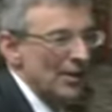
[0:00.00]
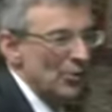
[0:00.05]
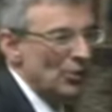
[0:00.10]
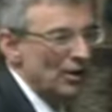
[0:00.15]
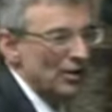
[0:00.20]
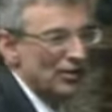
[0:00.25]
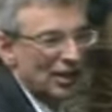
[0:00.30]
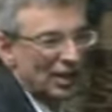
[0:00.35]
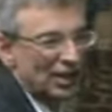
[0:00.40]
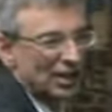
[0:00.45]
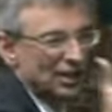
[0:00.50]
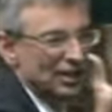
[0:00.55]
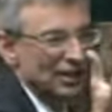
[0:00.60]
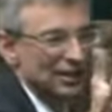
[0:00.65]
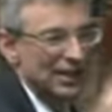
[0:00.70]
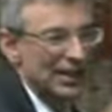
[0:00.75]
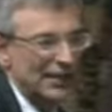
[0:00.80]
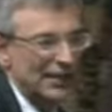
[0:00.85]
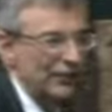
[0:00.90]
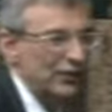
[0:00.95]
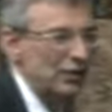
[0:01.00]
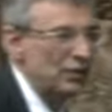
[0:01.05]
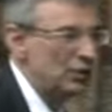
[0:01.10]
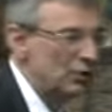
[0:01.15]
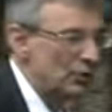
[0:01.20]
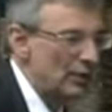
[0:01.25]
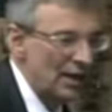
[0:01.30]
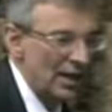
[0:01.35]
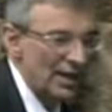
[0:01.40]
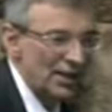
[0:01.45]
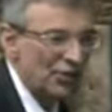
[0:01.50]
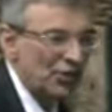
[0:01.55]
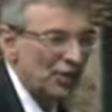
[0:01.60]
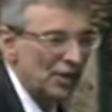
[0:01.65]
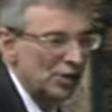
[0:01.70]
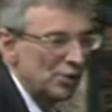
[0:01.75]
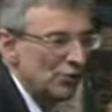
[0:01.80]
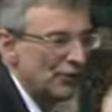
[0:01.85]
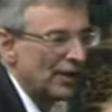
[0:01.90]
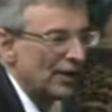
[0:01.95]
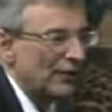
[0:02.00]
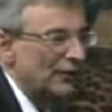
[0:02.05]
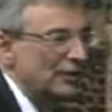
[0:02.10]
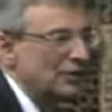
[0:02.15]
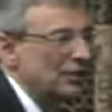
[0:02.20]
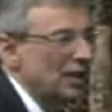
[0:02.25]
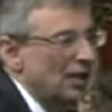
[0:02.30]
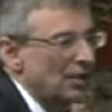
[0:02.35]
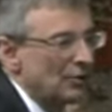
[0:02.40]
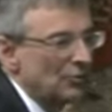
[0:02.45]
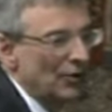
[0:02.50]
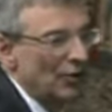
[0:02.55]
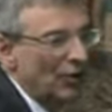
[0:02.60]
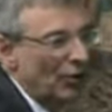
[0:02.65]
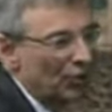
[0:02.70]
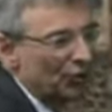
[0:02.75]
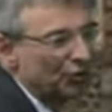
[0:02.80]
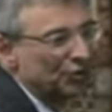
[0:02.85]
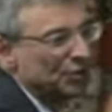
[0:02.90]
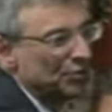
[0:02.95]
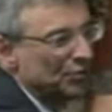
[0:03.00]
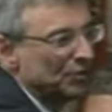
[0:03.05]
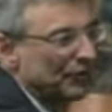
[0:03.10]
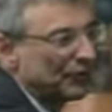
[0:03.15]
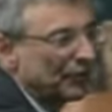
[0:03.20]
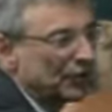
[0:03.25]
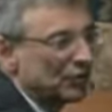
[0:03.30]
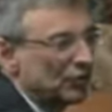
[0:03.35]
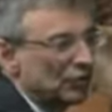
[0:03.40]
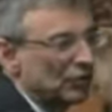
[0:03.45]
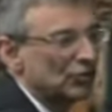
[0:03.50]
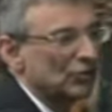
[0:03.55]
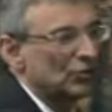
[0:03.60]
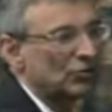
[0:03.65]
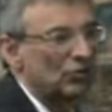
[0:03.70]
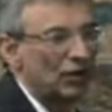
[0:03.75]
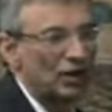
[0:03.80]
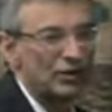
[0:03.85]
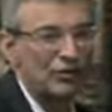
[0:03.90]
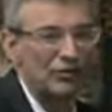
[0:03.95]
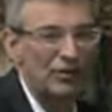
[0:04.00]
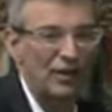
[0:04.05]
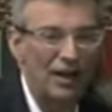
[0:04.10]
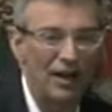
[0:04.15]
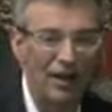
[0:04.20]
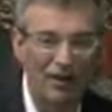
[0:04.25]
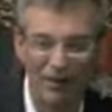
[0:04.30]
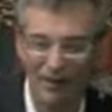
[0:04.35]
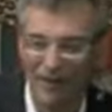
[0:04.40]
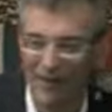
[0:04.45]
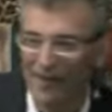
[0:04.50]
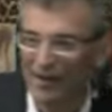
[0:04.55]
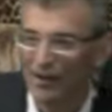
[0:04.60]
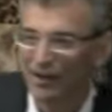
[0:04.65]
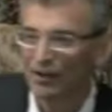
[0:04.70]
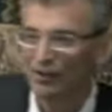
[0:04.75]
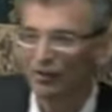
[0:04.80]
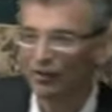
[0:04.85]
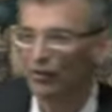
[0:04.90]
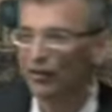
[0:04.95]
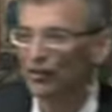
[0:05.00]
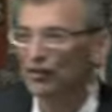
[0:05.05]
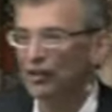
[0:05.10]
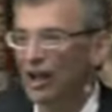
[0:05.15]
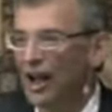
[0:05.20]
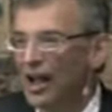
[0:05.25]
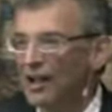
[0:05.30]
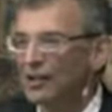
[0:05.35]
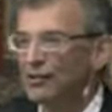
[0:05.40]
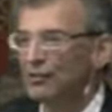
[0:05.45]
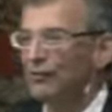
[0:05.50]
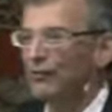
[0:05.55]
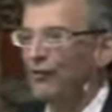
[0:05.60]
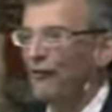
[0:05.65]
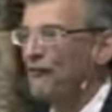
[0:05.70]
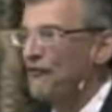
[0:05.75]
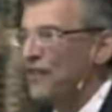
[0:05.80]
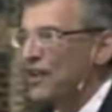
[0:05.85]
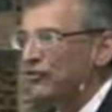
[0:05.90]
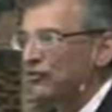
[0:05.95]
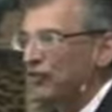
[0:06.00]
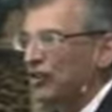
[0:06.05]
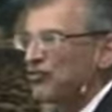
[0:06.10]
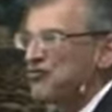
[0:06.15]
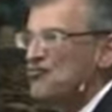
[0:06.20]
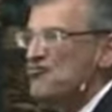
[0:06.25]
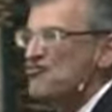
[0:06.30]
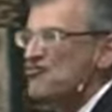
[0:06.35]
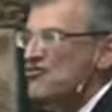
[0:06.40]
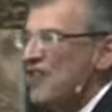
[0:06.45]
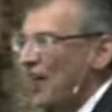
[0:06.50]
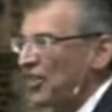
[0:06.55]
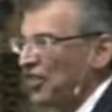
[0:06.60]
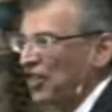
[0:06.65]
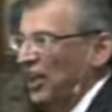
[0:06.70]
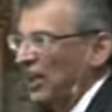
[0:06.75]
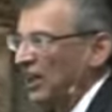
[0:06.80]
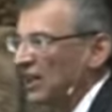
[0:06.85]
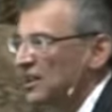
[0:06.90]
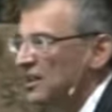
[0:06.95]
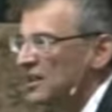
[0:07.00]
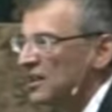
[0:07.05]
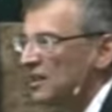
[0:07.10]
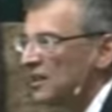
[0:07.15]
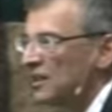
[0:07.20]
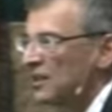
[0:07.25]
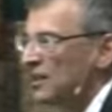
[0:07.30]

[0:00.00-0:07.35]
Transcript: I mean, where's that to leave you and anything you've ever done when the whole universe is crunched down to the size of a fist? It's nothing.